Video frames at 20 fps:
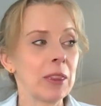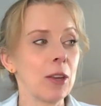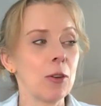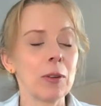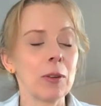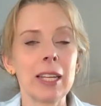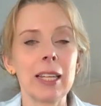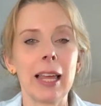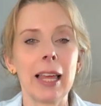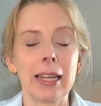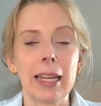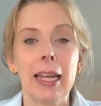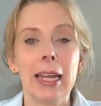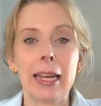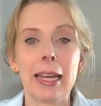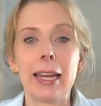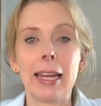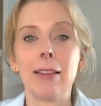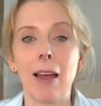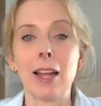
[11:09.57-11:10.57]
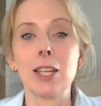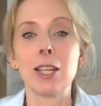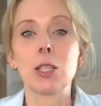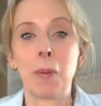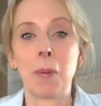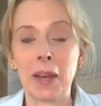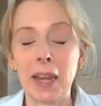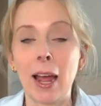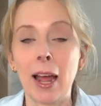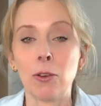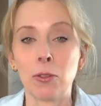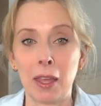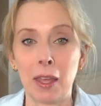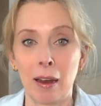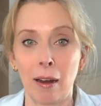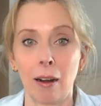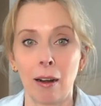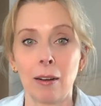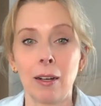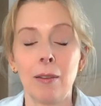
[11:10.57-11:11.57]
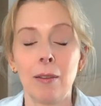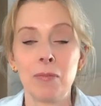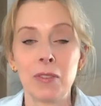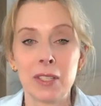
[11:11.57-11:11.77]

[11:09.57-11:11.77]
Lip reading: literally like Elon's been out there